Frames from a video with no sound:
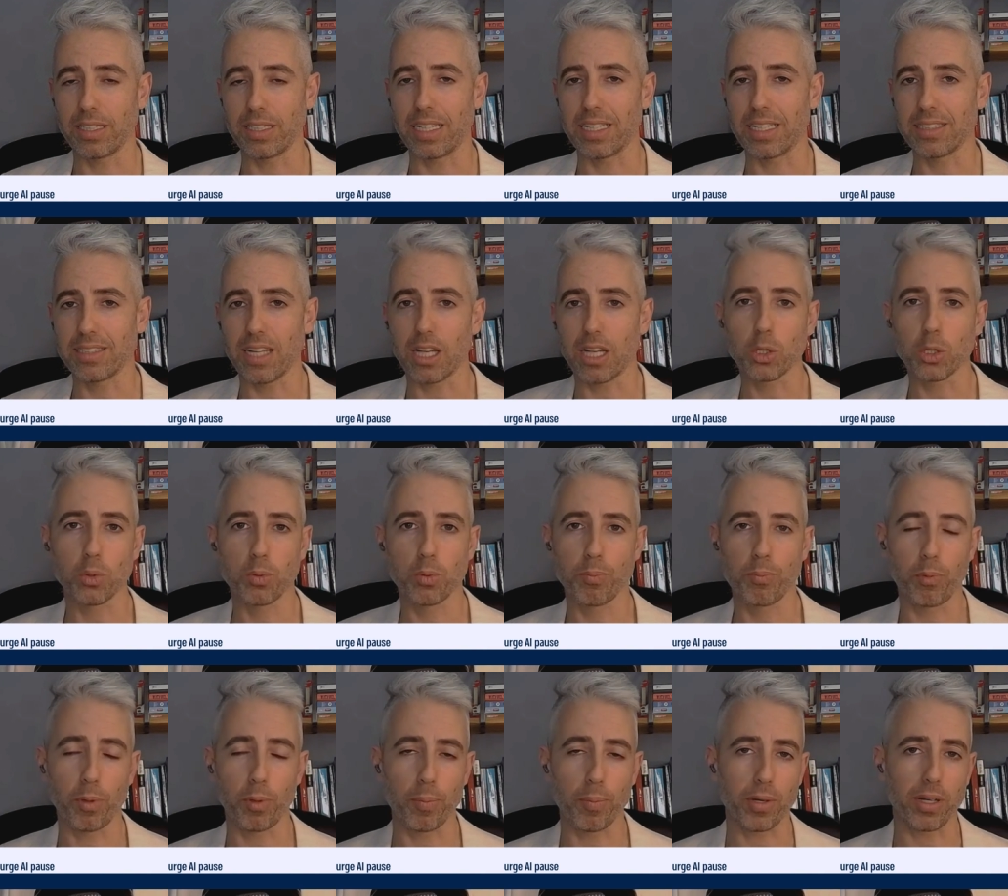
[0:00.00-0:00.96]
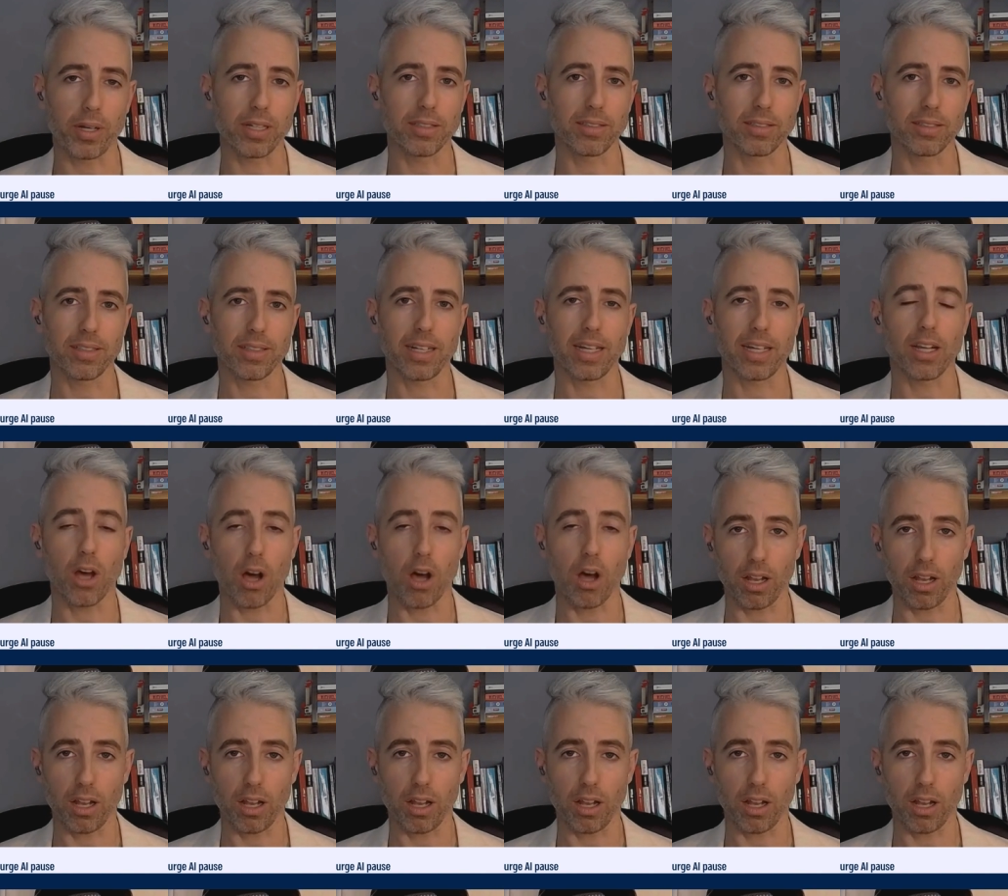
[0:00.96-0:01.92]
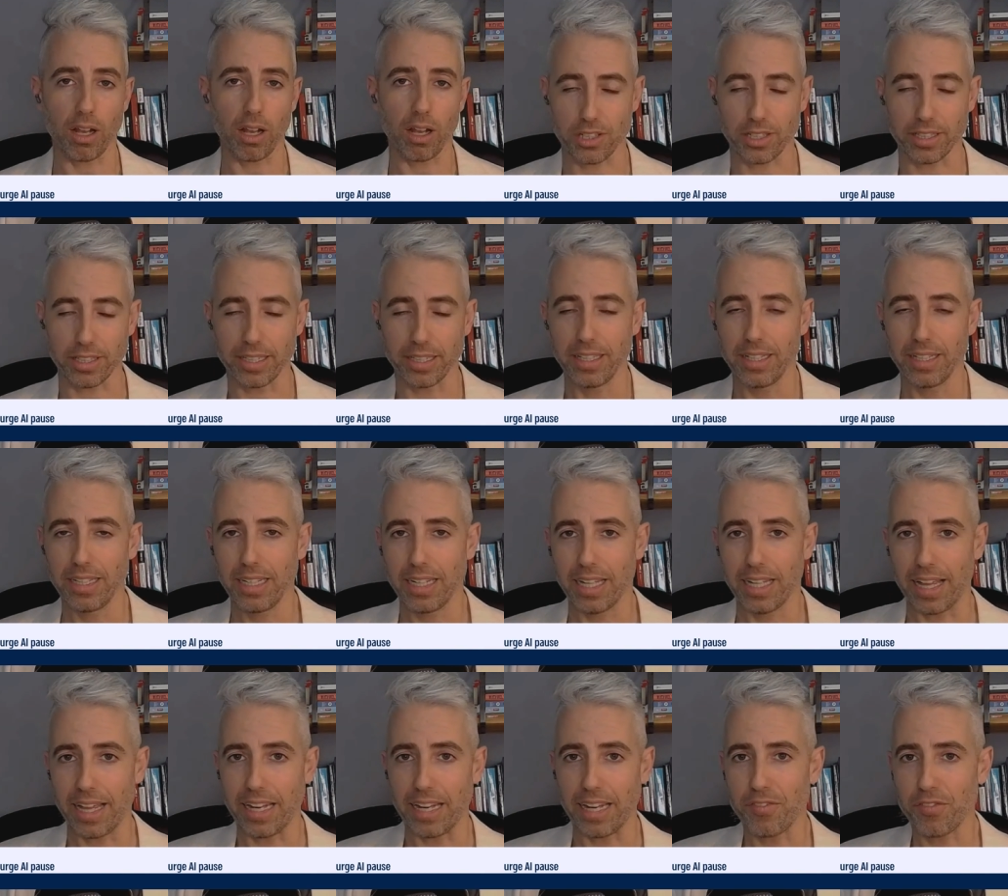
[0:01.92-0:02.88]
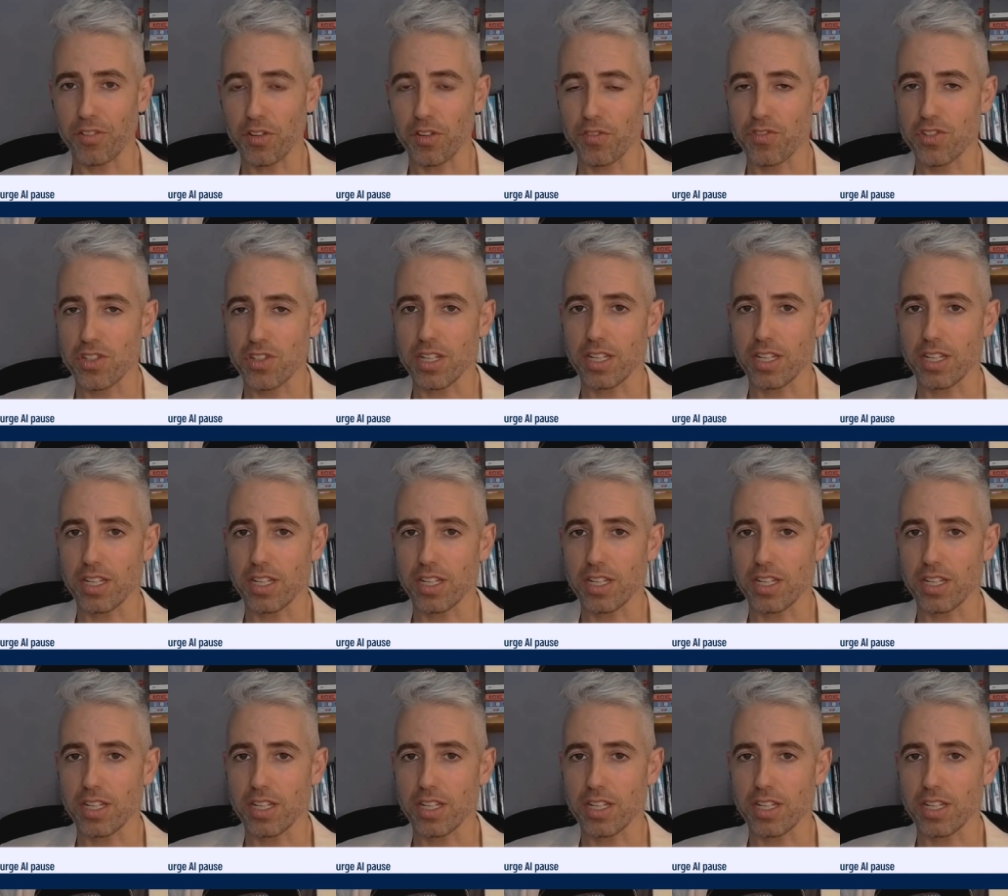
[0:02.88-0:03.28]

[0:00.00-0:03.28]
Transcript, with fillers: It is not prepared at all, actually. And if you've